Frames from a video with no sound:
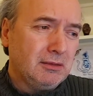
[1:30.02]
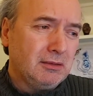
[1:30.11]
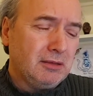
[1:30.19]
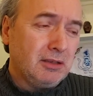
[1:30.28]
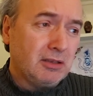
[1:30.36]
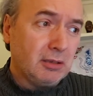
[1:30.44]

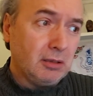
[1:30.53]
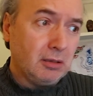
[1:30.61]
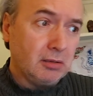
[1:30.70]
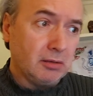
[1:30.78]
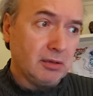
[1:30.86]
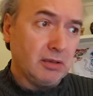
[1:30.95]
The
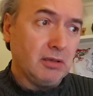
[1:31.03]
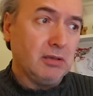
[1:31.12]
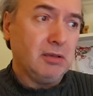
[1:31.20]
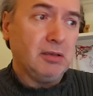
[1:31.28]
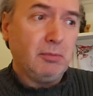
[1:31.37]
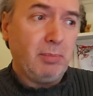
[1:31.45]
children
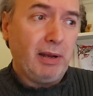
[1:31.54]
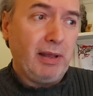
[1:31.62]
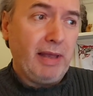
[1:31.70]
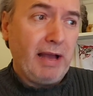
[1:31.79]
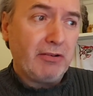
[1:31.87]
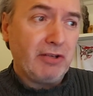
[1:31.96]
play
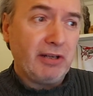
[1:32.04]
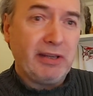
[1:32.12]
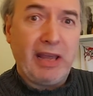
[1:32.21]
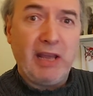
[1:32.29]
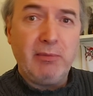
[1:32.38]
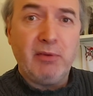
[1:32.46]
out a
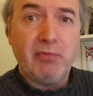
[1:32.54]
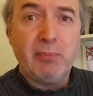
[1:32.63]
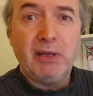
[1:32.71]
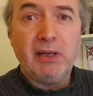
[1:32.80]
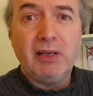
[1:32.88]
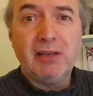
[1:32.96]
game of
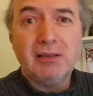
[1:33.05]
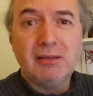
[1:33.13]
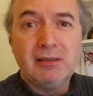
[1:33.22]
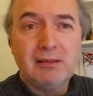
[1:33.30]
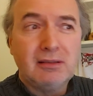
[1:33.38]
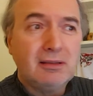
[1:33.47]
me
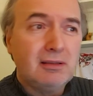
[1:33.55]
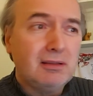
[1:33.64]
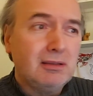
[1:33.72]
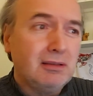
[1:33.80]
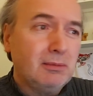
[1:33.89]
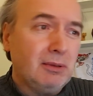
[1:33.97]

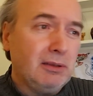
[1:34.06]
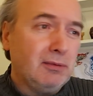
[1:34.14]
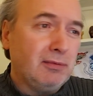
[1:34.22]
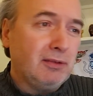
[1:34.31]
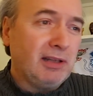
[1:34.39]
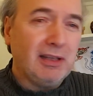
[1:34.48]

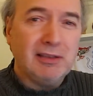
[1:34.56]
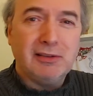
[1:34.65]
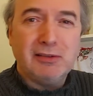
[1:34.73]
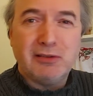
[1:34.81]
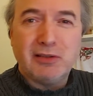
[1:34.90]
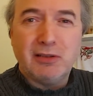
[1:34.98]
with
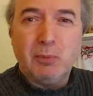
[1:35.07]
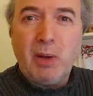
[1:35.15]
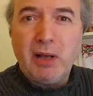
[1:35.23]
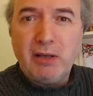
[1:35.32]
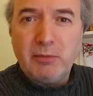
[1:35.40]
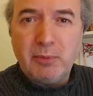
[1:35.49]
giggles and
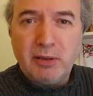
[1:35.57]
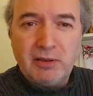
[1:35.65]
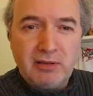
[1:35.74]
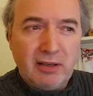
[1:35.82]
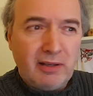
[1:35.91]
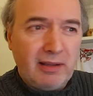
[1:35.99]

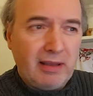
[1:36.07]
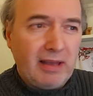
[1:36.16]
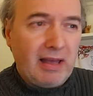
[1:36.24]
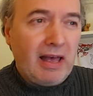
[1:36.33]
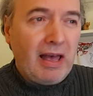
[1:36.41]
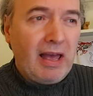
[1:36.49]
wonderment in their
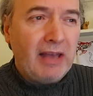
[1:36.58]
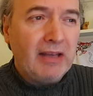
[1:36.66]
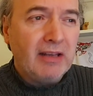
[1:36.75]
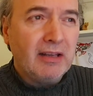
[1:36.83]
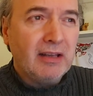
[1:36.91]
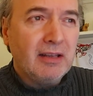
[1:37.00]

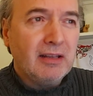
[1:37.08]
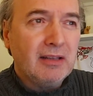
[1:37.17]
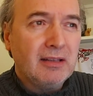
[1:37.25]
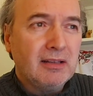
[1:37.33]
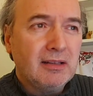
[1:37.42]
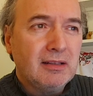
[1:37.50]
eyne.
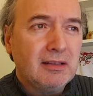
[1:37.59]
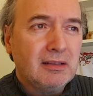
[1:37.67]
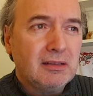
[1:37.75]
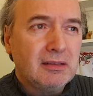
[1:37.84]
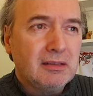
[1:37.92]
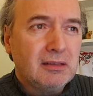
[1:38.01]

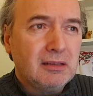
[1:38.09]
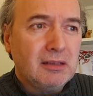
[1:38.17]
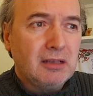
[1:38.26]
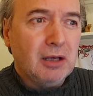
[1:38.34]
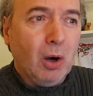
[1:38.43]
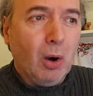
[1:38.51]

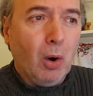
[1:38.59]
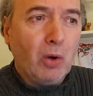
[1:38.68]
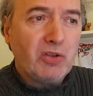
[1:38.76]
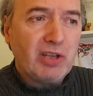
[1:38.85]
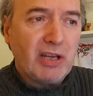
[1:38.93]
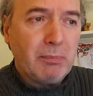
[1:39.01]
The
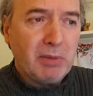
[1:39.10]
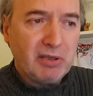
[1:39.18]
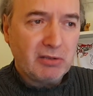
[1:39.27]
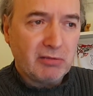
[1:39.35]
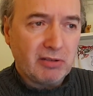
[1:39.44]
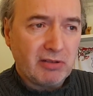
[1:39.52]
haughty
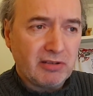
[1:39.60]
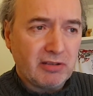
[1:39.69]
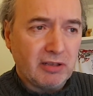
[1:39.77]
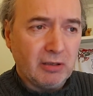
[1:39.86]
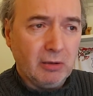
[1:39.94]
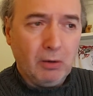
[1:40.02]
mistress
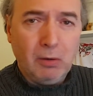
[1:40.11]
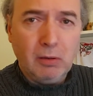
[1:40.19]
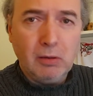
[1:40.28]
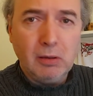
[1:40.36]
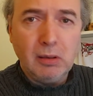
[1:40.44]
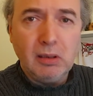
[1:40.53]
in the
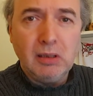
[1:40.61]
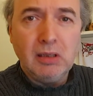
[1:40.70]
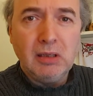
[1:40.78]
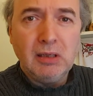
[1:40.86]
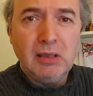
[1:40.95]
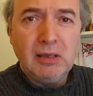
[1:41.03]
hall
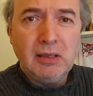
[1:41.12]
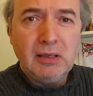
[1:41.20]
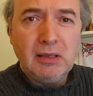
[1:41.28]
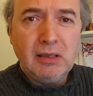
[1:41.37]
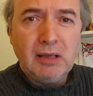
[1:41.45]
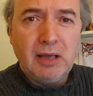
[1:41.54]

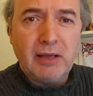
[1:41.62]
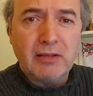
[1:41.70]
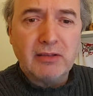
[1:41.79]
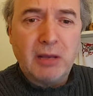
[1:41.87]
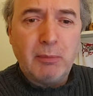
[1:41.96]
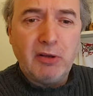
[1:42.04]
has
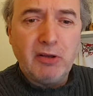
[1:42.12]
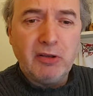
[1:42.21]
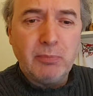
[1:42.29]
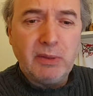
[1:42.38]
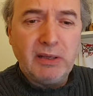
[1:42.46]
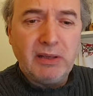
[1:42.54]

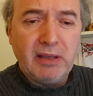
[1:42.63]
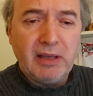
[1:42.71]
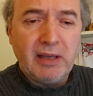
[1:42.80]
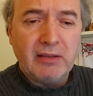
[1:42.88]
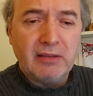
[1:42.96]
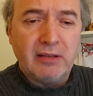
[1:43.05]
summoned me
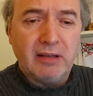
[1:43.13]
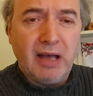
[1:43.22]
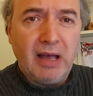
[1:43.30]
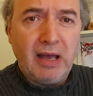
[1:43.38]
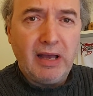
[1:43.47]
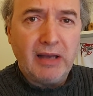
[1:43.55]
there to
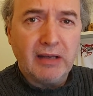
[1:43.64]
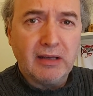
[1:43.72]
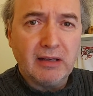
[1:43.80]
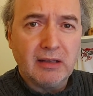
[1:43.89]
dine,